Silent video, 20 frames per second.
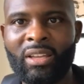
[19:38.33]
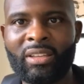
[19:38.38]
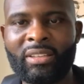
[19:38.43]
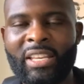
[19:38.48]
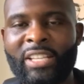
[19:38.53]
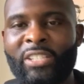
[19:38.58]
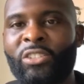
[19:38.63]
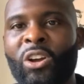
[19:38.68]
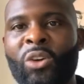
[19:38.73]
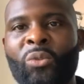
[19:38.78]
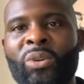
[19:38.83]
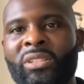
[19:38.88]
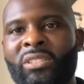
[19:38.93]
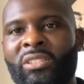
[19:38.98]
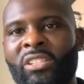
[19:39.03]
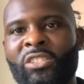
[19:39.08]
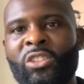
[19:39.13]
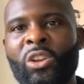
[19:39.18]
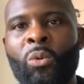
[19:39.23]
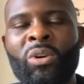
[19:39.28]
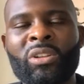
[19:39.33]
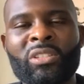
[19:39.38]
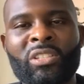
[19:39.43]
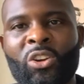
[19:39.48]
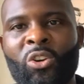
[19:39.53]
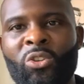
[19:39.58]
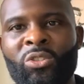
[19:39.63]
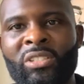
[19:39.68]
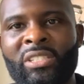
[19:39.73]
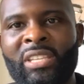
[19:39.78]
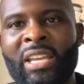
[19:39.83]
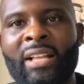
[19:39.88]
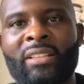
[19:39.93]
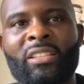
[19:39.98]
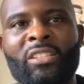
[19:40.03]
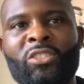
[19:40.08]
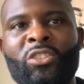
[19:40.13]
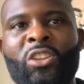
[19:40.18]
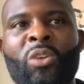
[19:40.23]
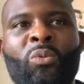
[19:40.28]
There's no one to contact.
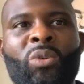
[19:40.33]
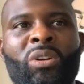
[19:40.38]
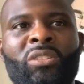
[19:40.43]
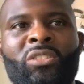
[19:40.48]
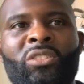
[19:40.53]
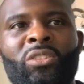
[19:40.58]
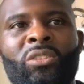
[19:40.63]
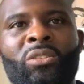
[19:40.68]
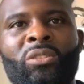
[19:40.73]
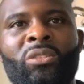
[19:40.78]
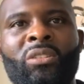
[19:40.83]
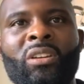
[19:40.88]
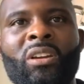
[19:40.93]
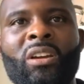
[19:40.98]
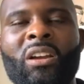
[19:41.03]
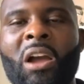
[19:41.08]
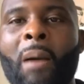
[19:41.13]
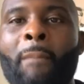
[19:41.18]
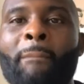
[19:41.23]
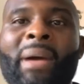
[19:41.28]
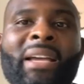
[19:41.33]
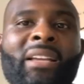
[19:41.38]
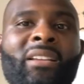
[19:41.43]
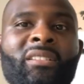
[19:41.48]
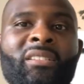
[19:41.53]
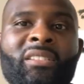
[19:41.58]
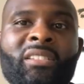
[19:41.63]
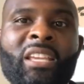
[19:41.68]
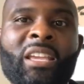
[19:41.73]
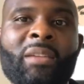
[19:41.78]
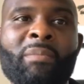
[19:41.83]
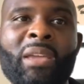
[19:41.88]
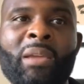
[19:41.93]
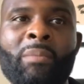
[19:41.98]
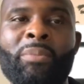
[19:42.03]
There's no one to come back and see me.